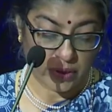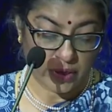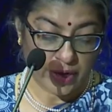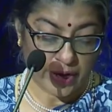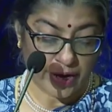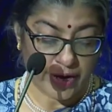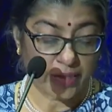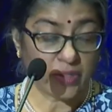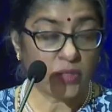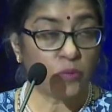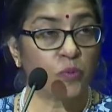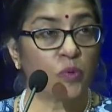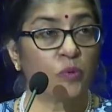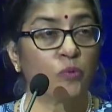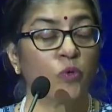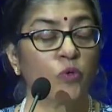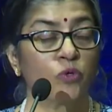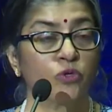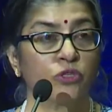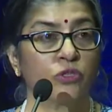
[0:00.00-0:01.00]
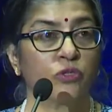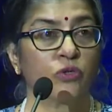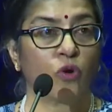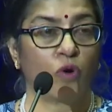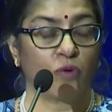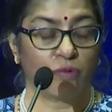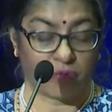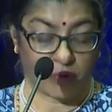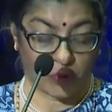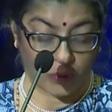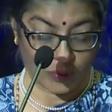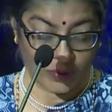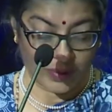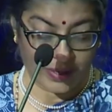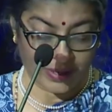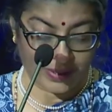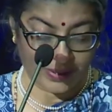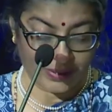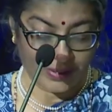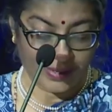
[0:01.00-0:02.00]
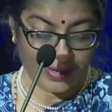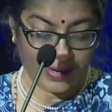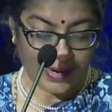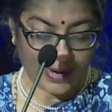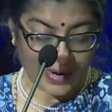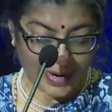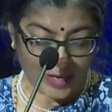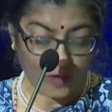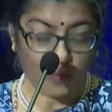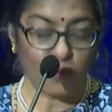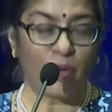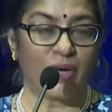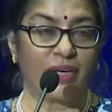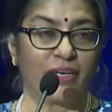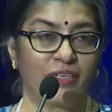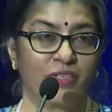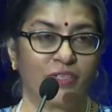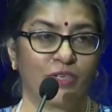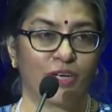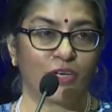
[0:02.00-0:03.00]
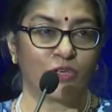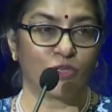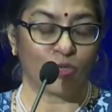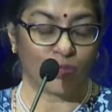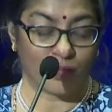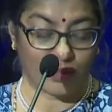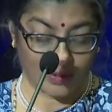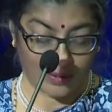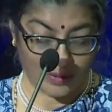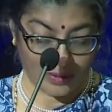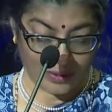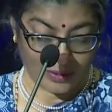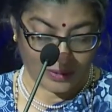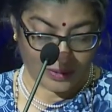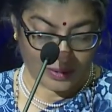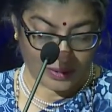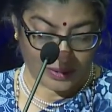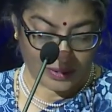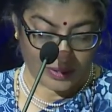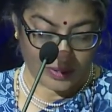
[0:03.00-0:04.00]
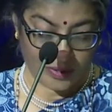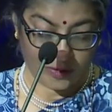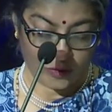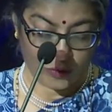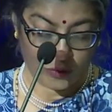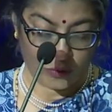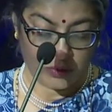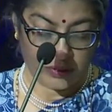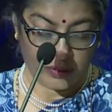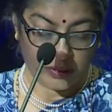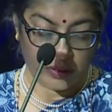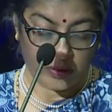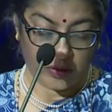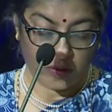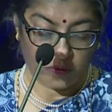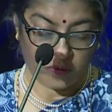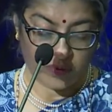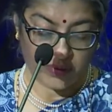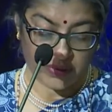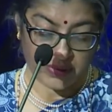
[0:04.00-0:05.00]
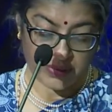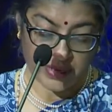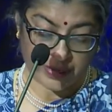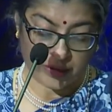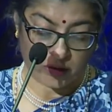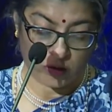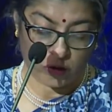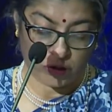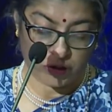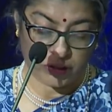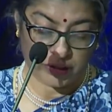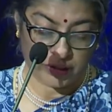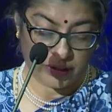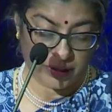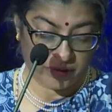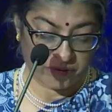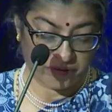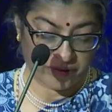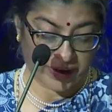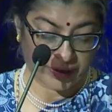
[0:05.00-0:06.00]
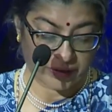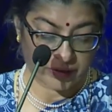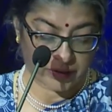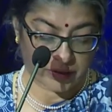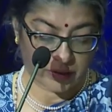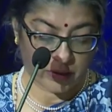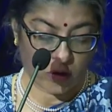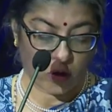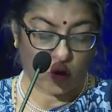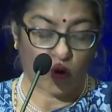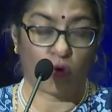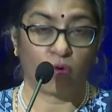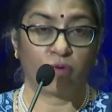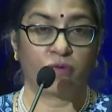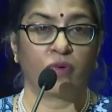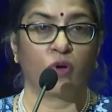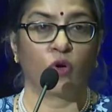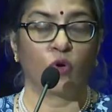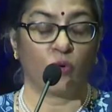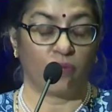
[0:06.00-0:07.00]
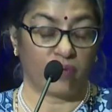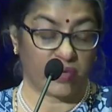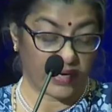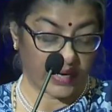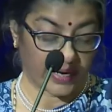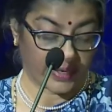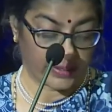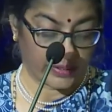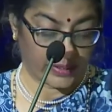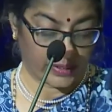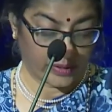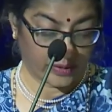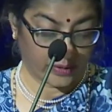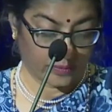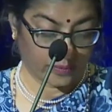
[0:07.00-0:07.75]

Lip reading: and the promotion of yoga and meditation to deal with the psychological effects of COVID-19.